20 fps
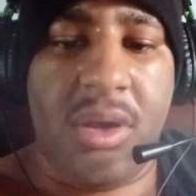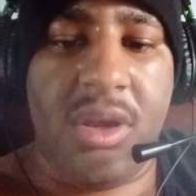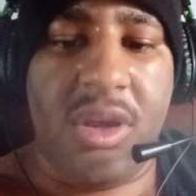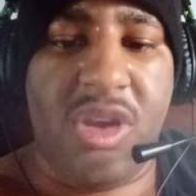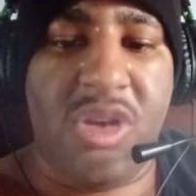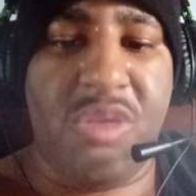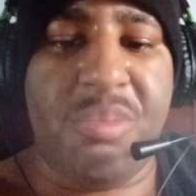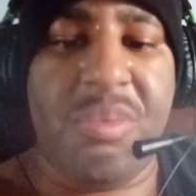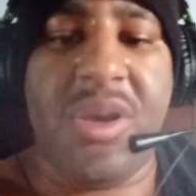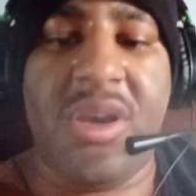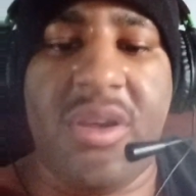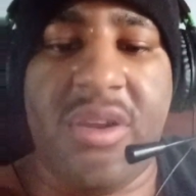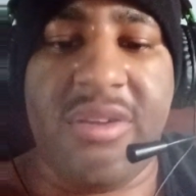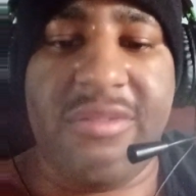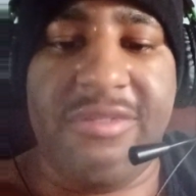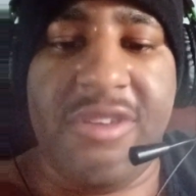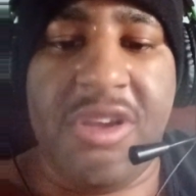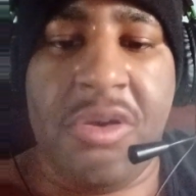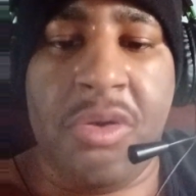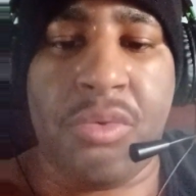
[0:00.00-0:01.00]
is because
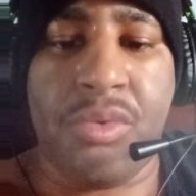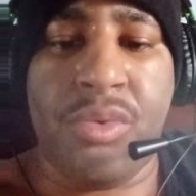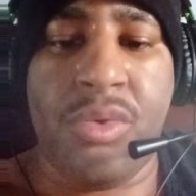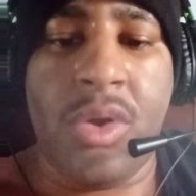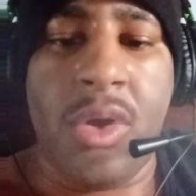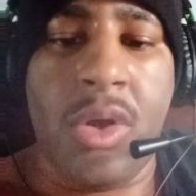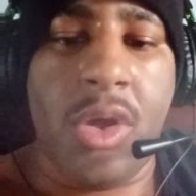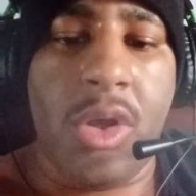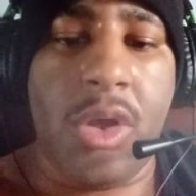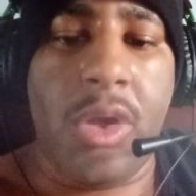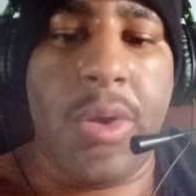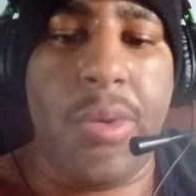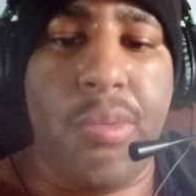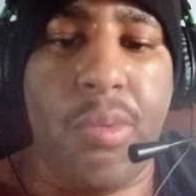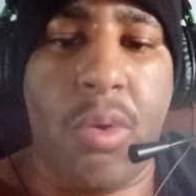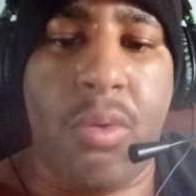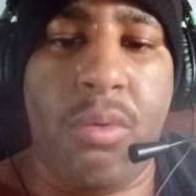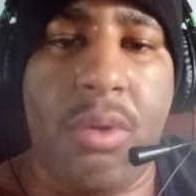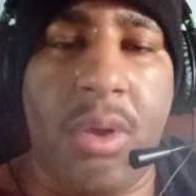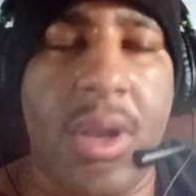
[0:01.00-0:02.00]
of you. You
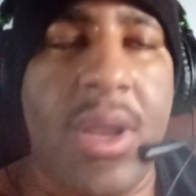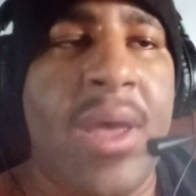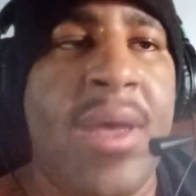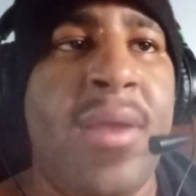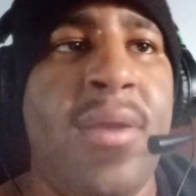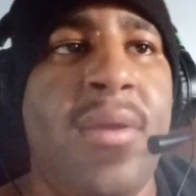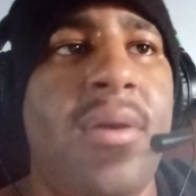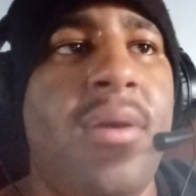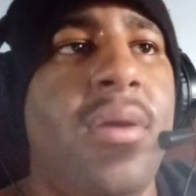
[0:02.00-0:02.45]
won't let